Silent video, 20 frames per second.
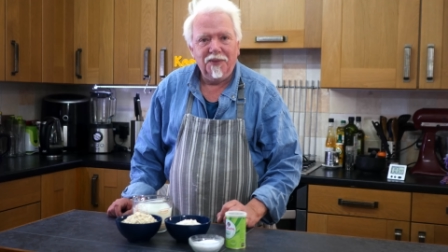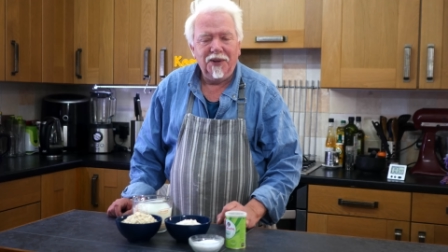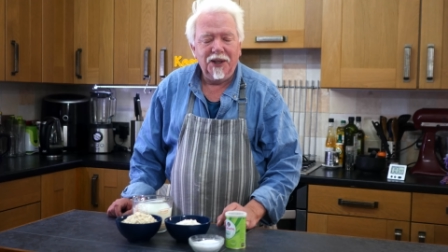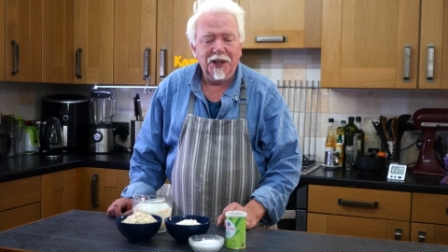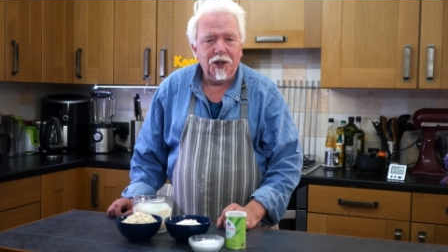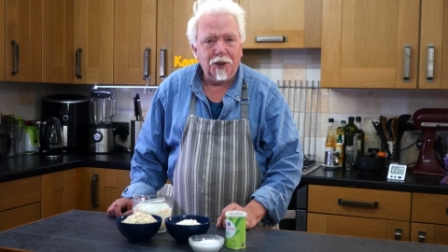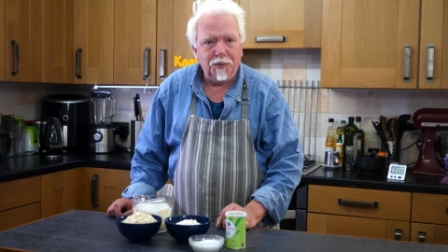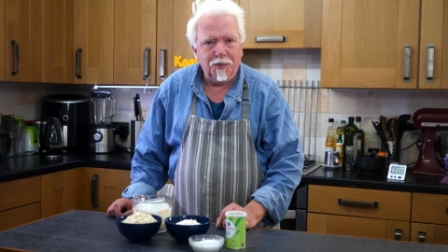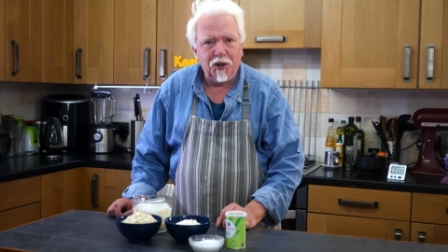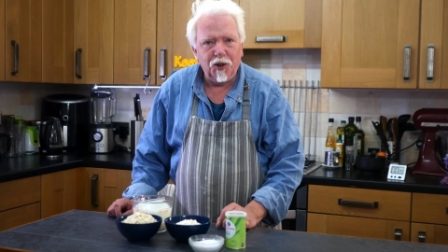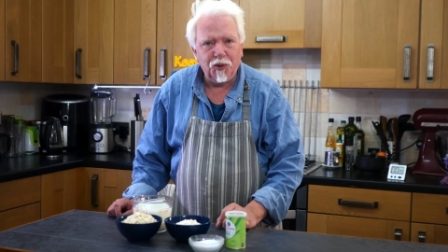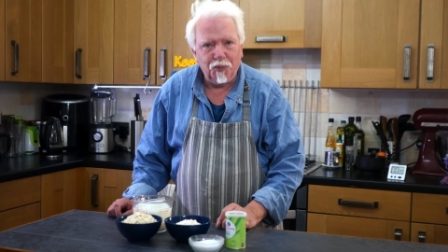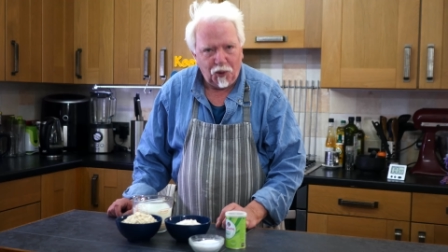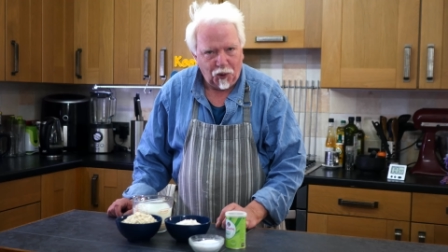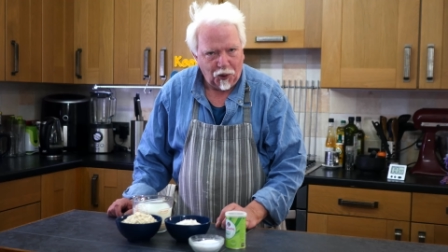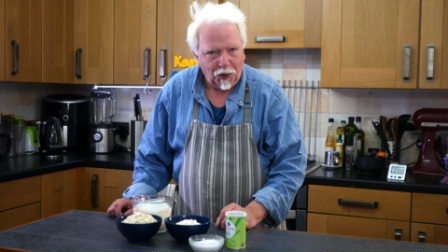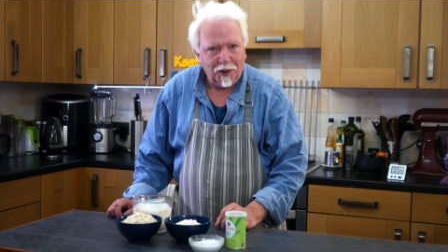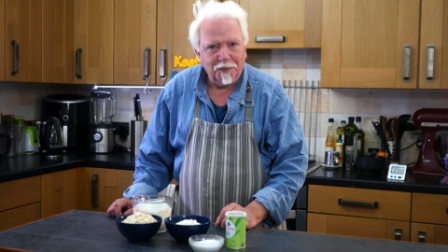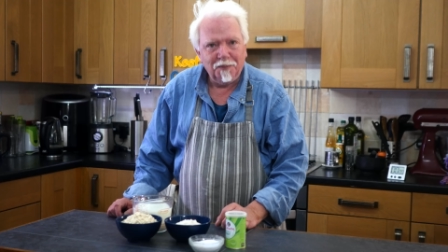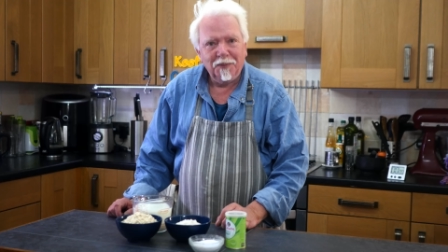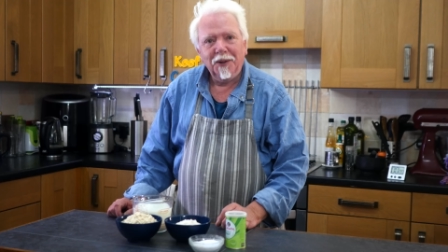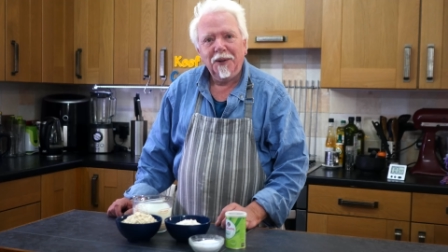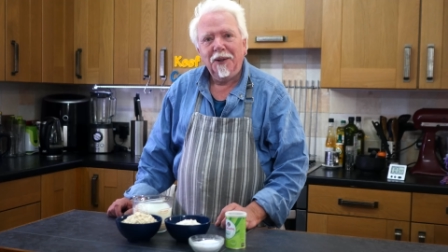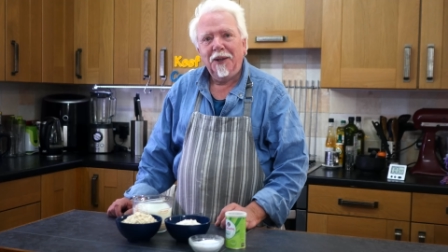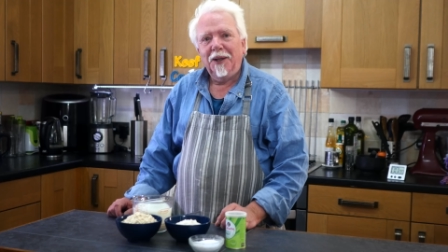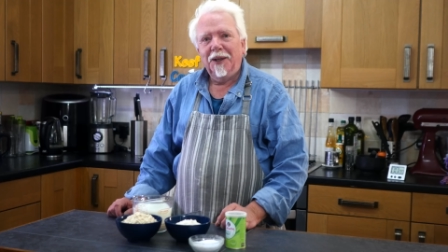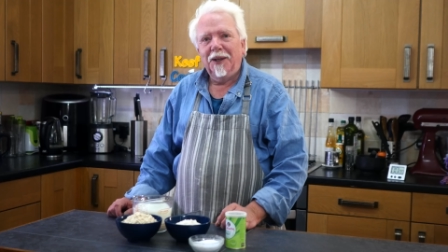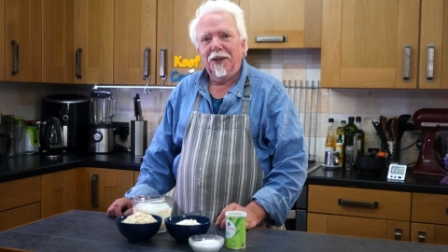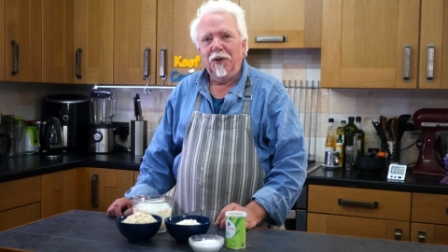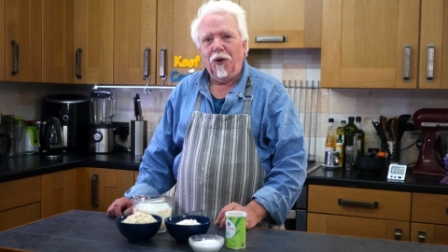need to be small,
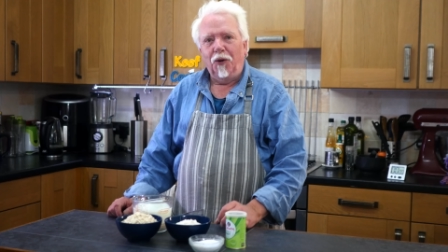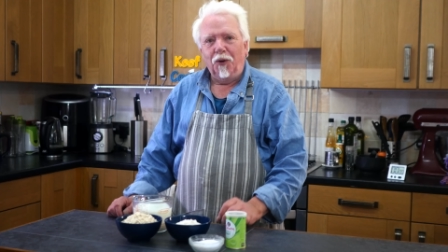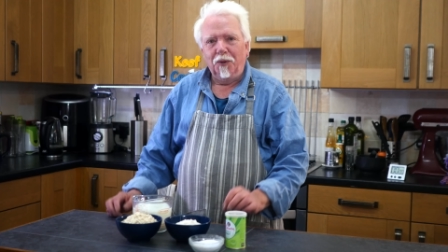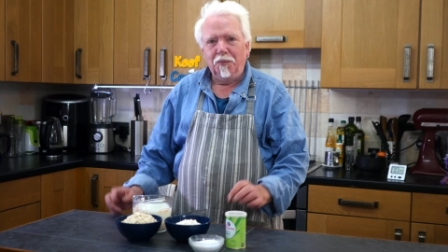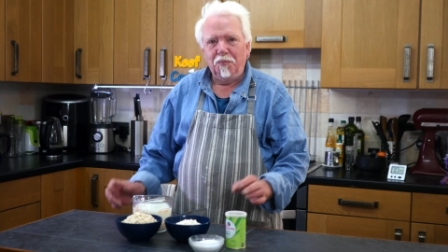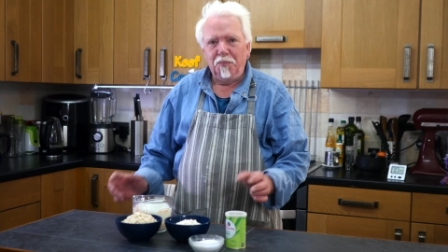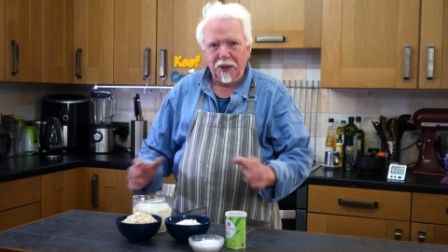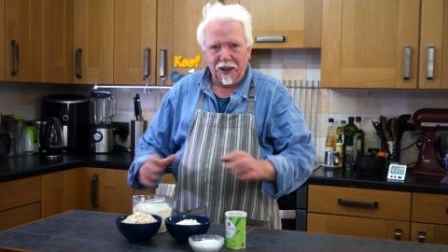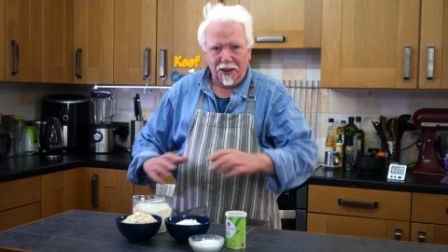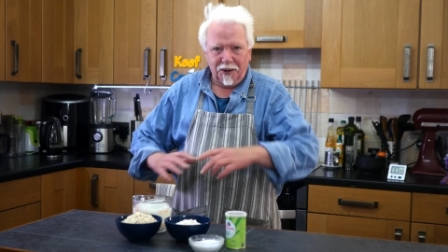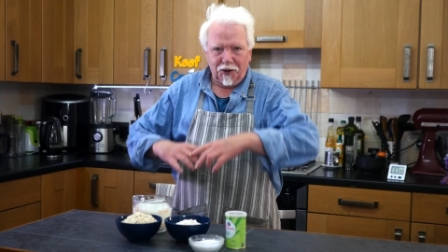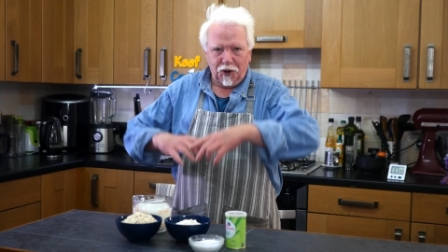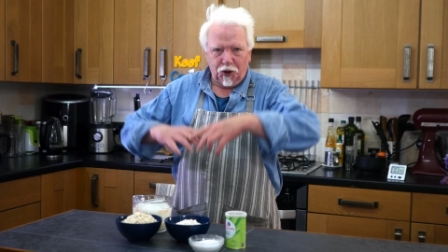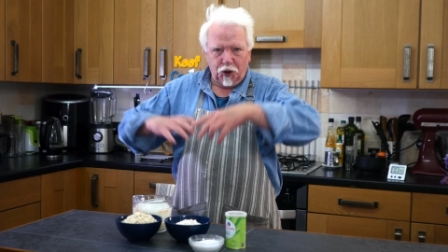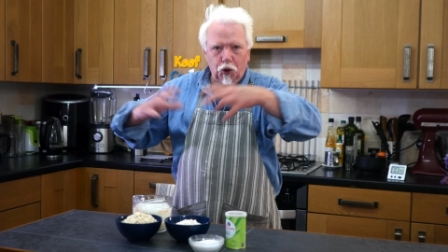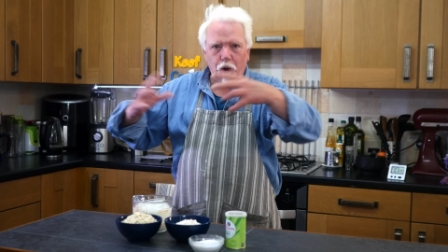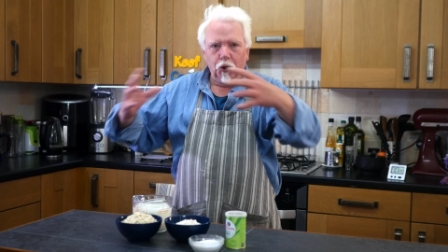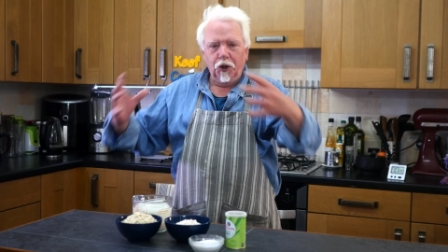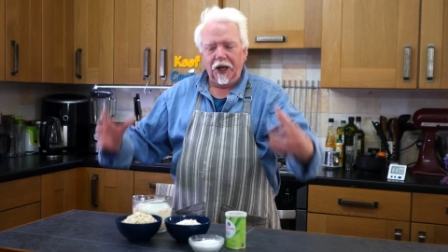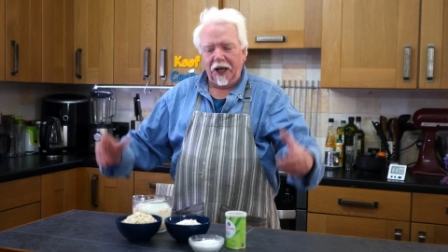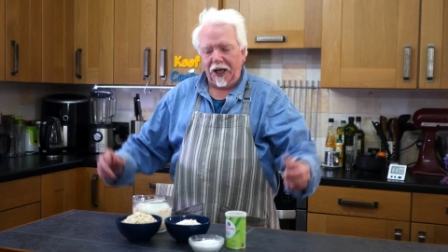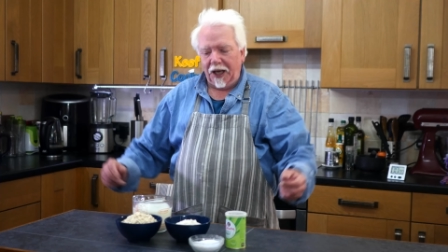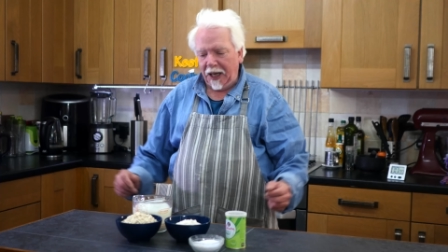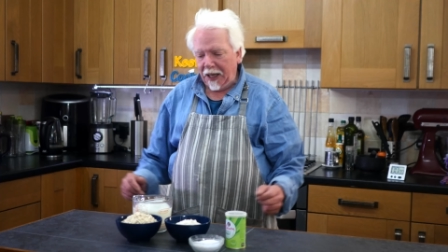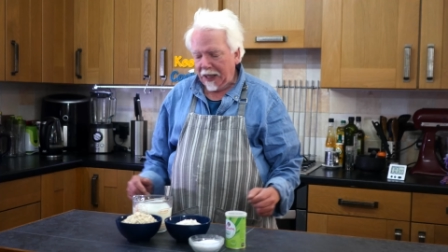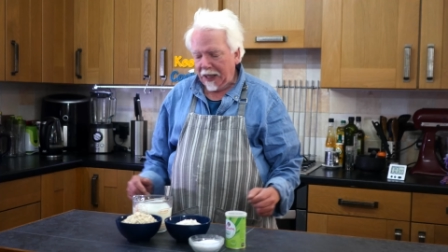not big and chunky.